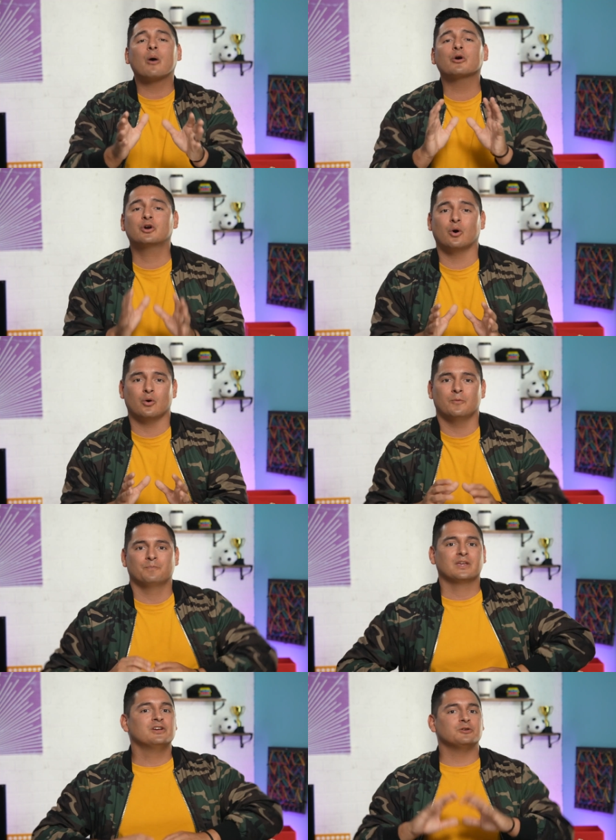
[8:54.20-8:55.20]
Our goal
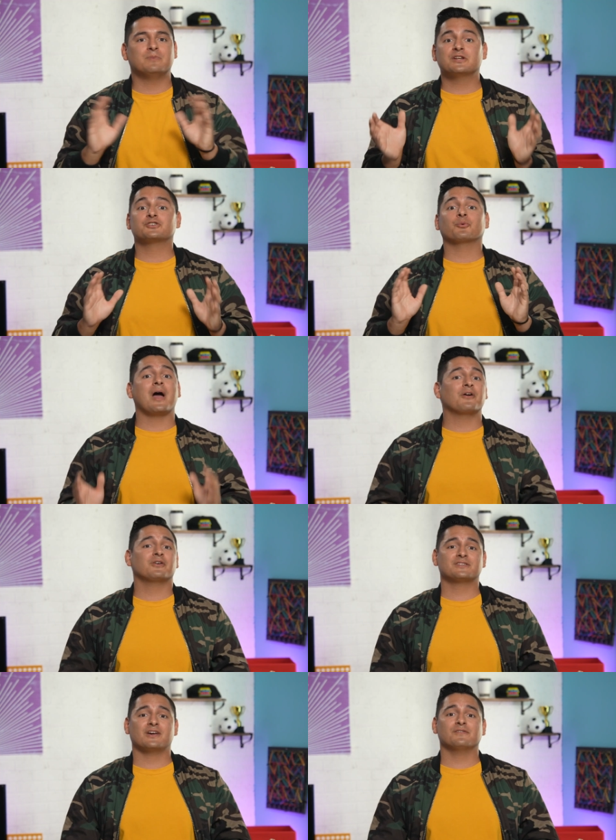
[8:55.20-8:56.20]
should be to surround
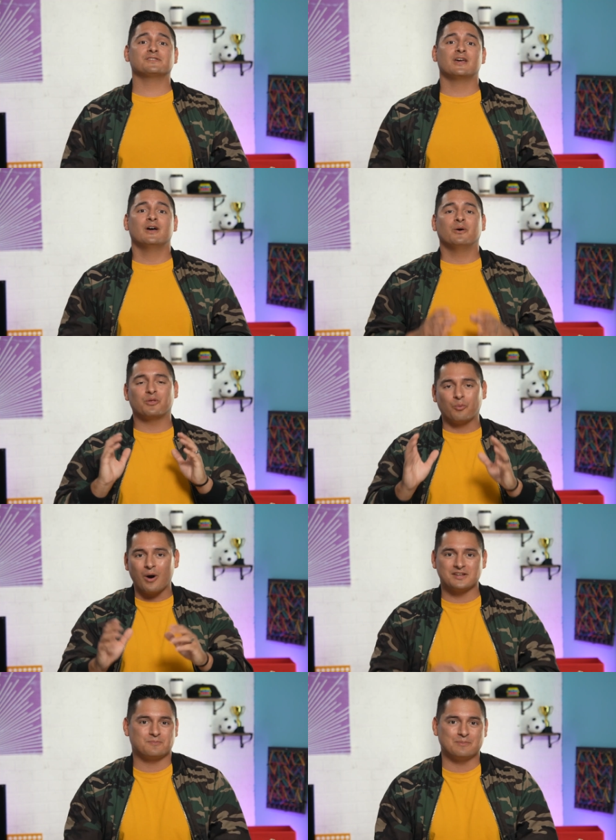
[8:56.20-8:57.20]
ourselves with
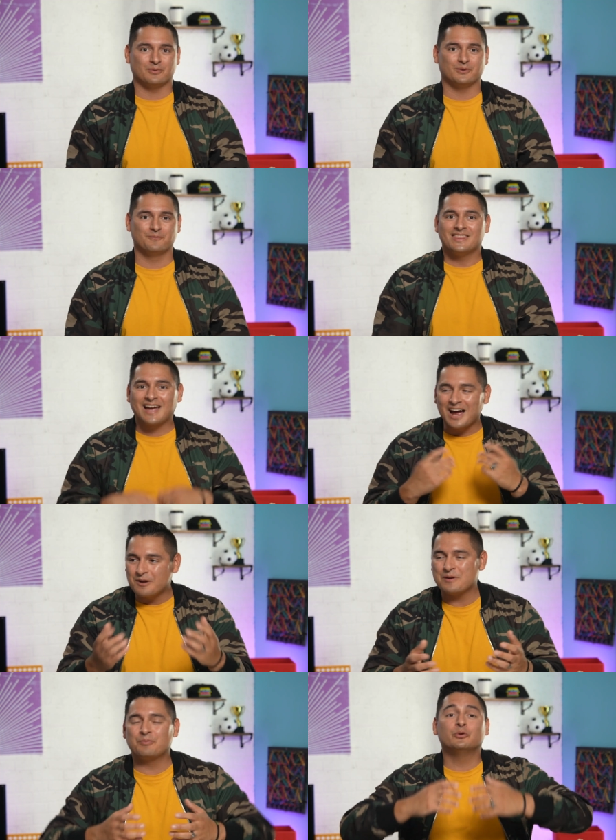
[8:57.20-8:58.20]
wise people, the
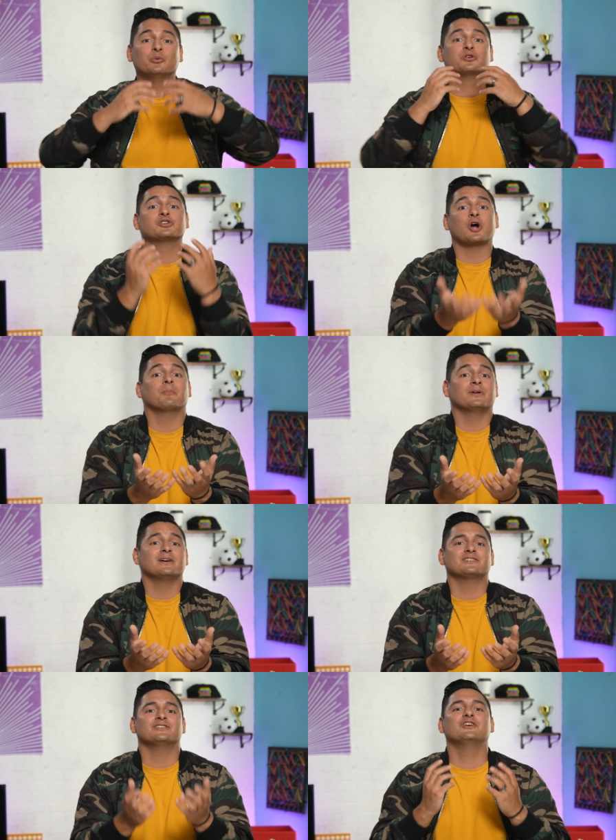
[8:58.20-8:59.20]
kind of people who will sharpen
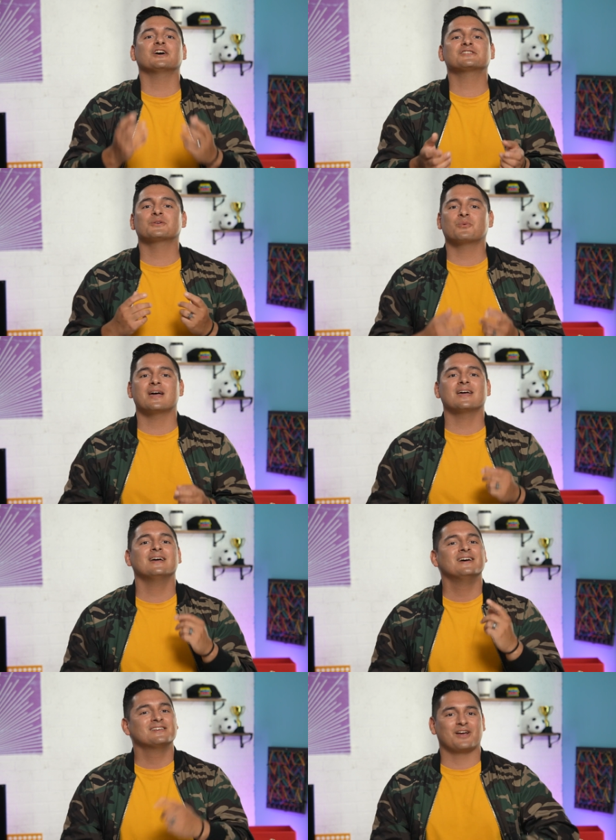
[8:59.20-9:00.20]
us just the
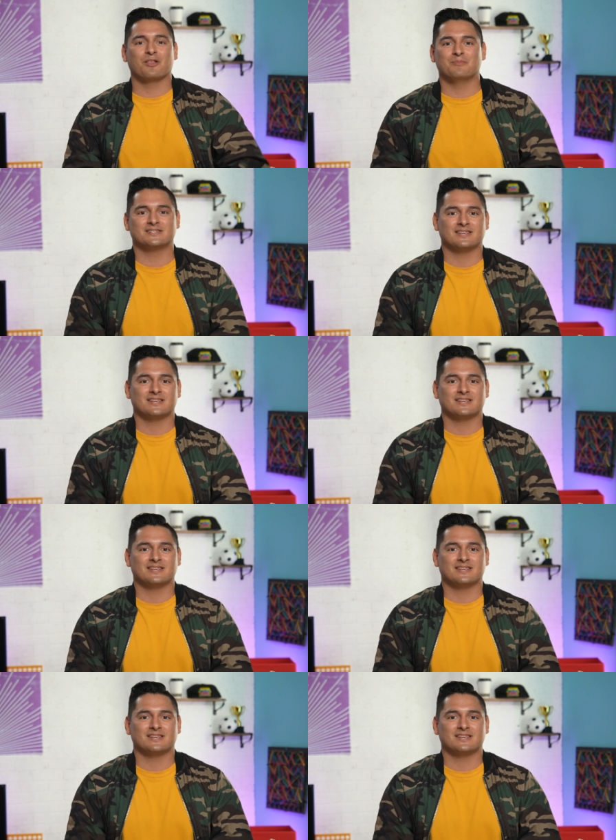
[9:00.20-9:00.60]
way Solomon